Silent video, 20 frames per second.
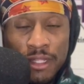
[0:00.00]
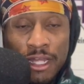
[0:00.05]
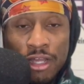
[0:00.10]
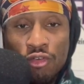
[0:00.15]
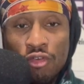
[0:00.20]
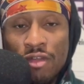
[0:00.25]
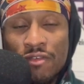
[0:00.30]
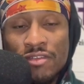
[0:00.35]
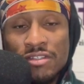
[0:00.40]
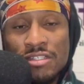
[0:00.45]

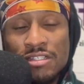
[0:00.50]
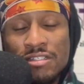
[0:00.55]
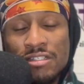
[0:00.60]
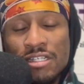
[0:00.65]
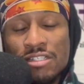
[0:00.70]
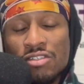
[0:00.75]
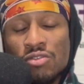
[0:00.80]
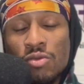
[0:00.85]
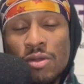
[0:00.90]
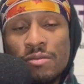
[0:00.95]
grievances
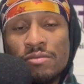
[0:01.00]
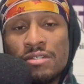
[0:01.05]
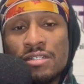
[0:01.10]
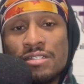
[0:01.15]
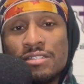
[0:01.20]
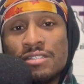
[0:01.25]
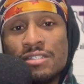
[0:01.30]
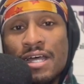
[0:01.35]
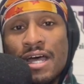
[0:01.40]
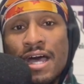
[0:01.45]
get swept to the
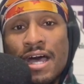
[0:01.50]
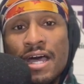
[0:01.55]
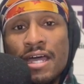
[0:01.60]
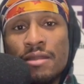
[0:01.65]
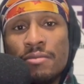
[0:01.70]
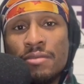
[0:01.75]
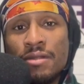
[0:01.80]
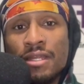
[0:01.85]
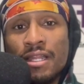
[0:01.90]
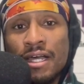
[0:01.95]

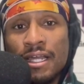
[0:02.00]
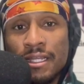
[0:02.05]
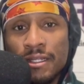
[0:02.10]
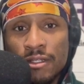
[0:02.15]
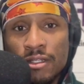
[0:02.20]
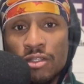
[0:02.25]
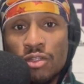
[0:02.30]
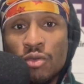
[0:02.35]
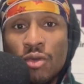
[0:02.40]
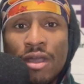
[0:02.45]
side. But like,
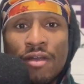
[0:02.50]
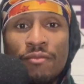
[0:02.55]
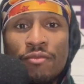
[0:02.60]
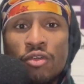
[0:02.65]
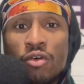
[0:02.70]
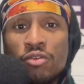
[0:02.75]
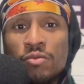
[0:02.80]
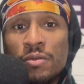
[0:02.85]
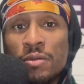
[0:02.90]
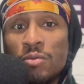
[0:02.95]
you have
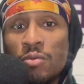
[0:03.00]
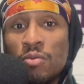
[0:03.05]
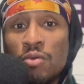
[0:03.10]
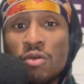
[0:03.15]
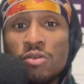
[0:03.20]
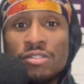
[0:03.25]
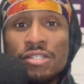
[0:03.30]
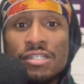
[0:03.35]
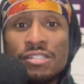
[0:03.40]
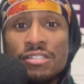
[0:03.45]
those people
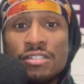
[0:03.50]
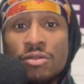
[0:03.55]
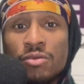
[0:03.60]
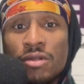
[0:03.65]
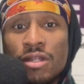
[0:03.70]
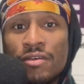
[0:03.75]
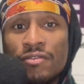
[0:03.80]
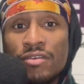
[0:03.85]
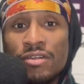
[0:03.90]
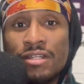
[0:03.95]
protesting or
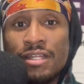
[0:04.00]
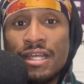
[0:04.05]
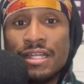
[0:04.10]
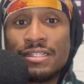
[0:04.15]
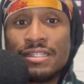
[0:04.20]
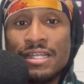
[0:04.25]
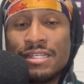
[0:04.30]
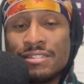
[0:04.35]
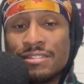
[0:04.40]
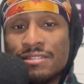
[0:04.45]
whatever, like
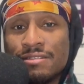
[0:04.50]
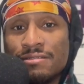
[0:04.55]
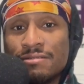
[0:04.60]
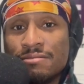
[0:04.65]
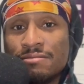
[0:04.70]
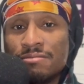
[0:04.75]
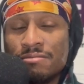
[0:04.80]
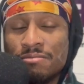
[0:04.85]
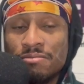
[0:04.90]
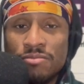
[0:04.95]
that's
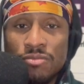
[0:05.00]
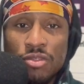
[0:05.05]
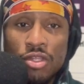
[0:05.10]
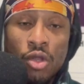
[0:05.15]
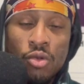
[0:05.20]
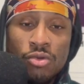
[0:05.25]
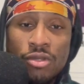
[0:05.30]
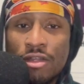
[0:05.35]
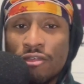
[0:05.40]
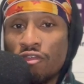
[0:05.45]

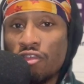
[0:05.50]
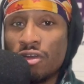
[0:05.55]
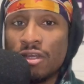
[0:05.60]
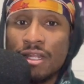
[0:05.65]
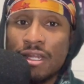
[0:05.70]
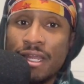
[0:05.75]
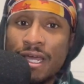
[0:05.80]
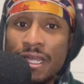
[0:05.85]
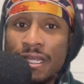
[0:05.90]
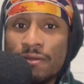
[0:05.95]
no different
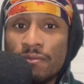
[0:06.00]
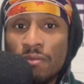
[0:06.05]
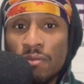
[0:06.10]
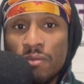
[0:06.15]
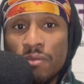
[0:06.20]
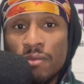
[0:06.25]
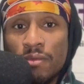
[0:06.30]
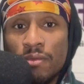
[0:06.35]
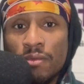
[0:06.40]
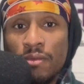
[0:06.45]
than like
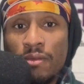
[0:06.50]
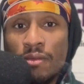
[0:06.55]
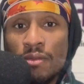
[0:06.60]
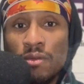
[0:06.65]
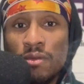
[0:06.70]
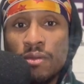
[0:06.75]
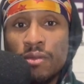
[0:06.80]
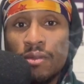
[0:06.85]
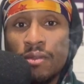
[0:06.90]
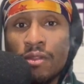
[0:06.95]

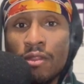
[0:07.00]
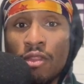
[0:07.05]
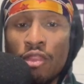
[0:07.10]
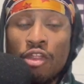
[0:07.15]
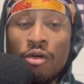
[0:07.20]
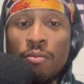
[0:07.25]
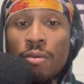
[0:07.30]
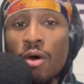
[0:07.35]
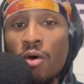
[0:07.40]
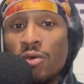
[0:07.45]

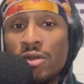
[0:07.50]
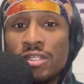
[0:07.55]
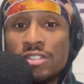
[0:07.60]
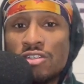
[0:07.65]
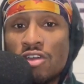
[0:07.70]
the bonus